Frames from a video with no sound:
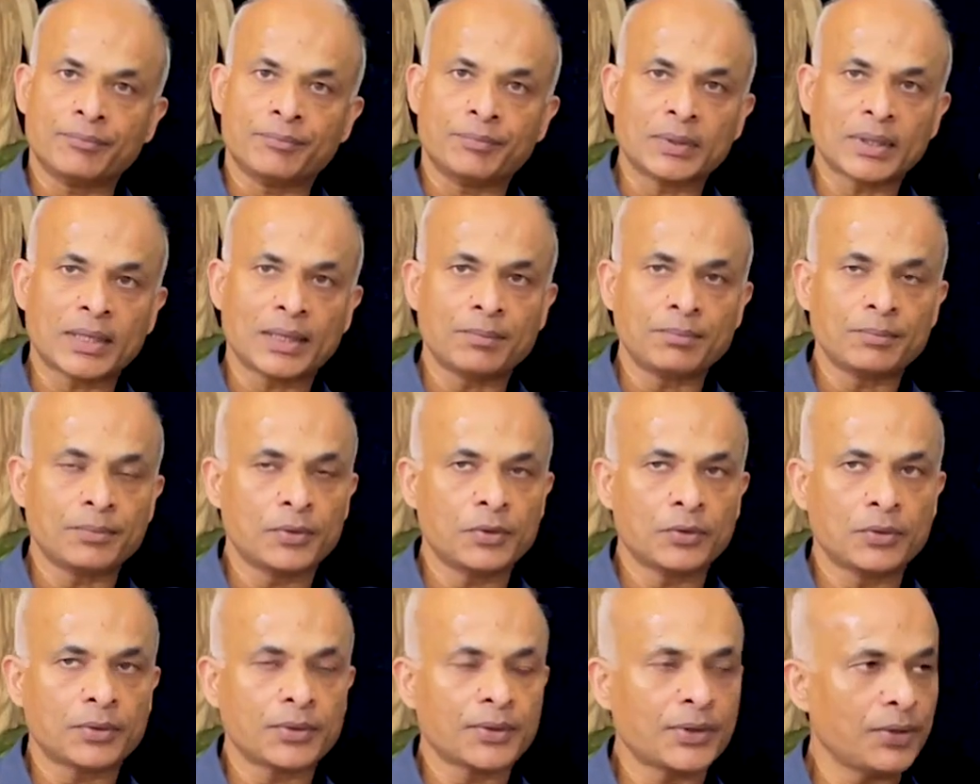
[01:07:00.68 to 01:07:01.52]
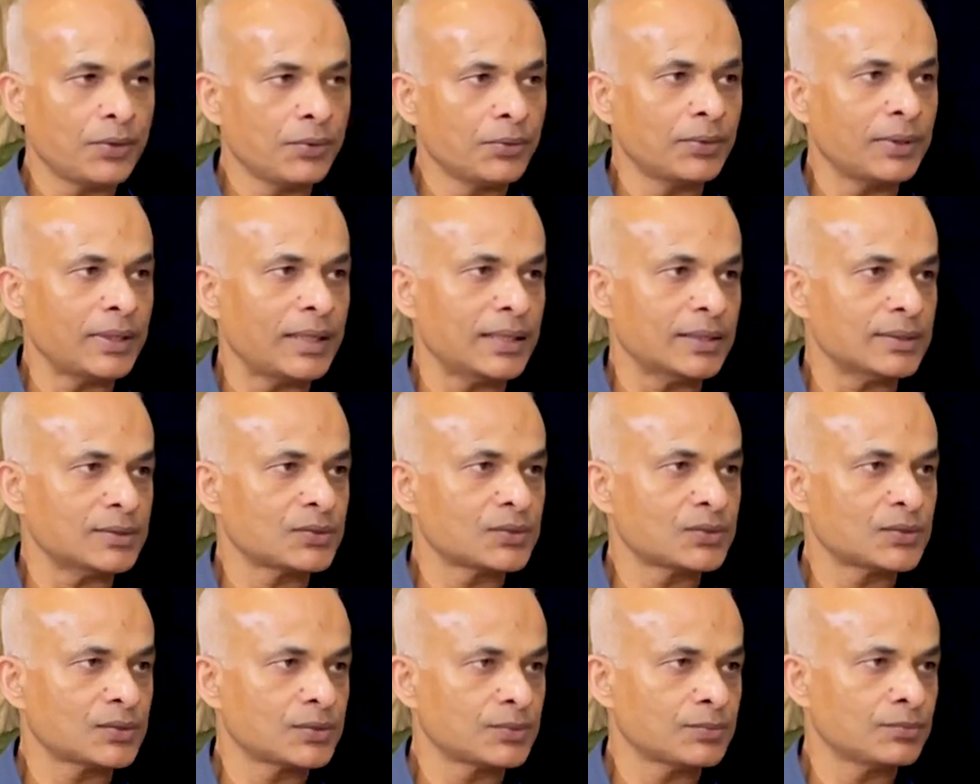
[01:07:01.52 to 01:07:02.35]
become more
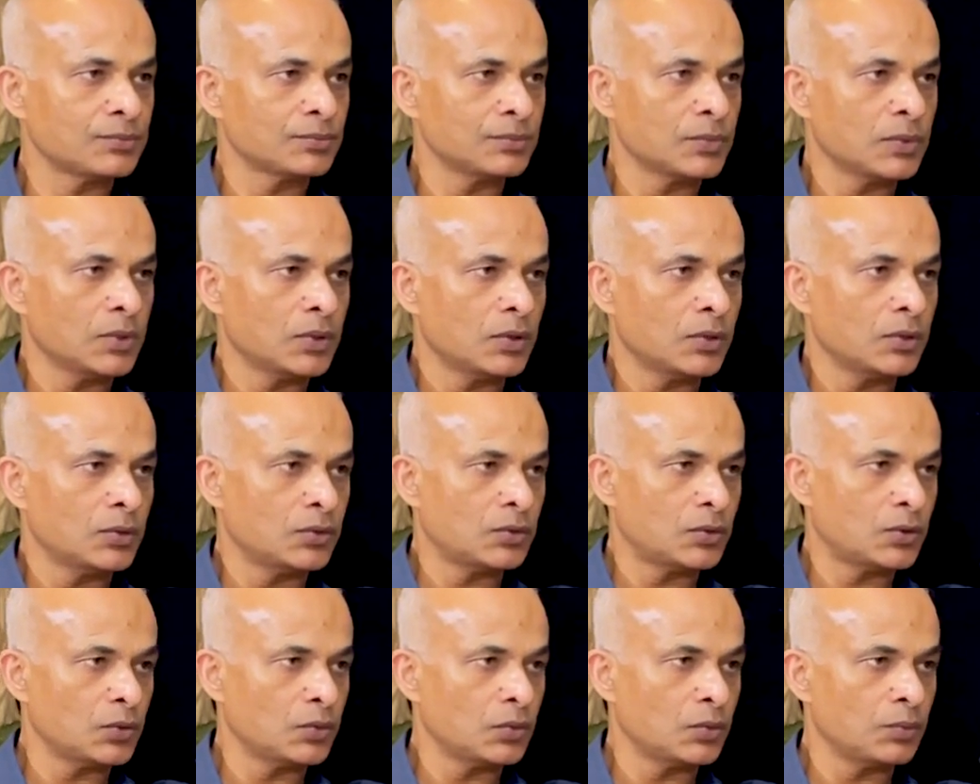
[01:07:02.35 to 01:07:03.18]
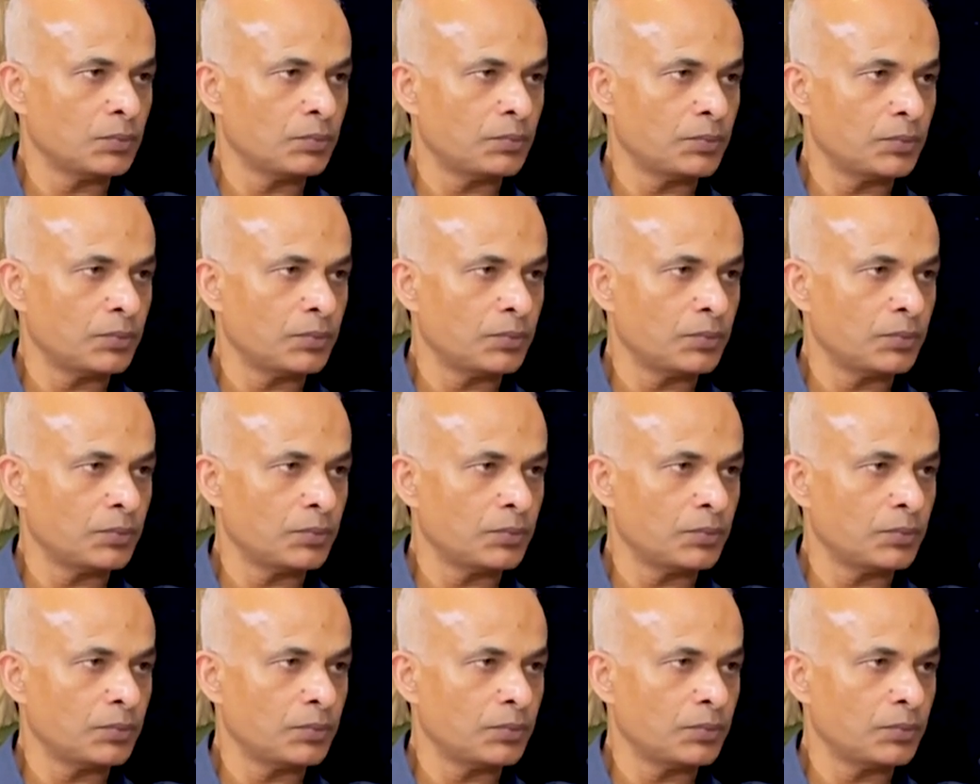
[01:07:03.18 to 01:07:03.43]
curious to